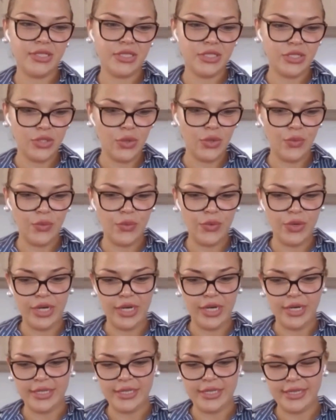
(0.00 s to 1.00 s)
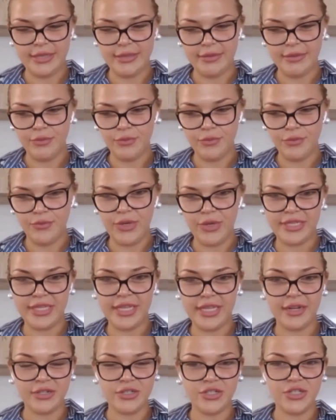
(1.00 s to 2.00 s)
know what
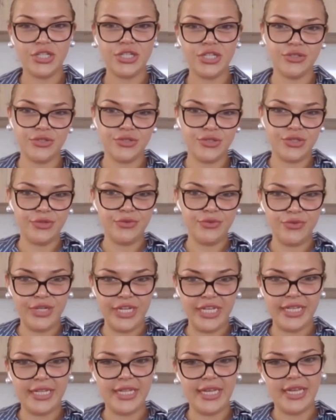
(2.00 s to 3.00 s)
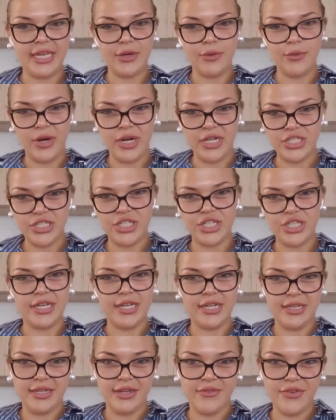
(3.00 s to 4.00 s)
their children reading,
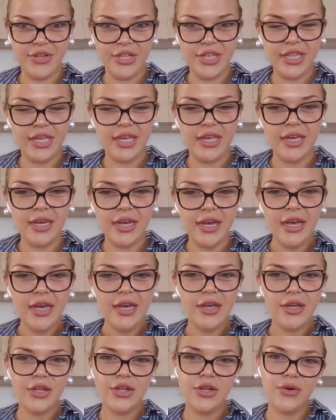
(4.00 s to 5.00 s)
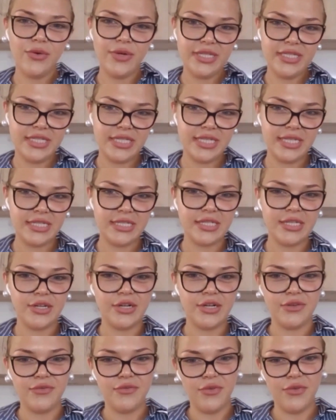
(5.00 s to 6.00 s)
watching, and everything, it's
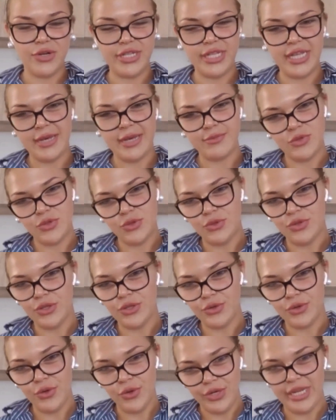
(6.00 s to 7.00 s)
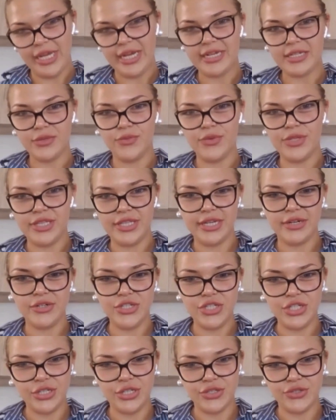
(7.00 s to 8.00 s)
easier for them to connect with their
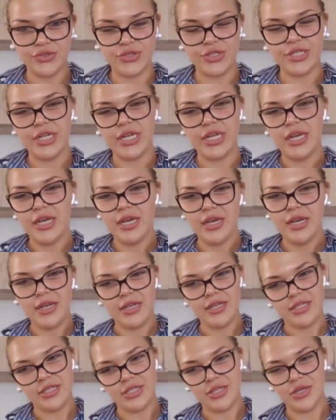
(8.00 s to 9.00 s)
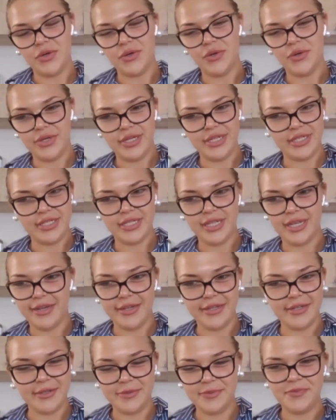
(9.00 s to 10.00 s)
children. So it's
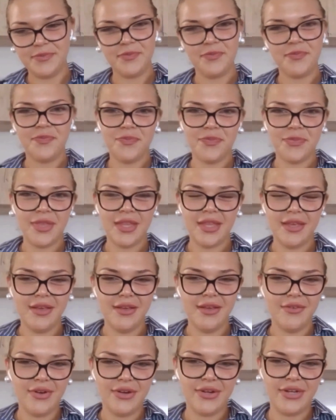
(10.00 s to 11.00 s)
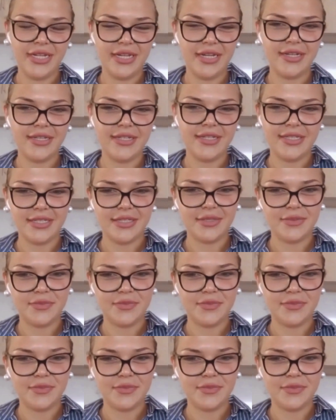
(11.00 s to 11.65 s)
like very nice.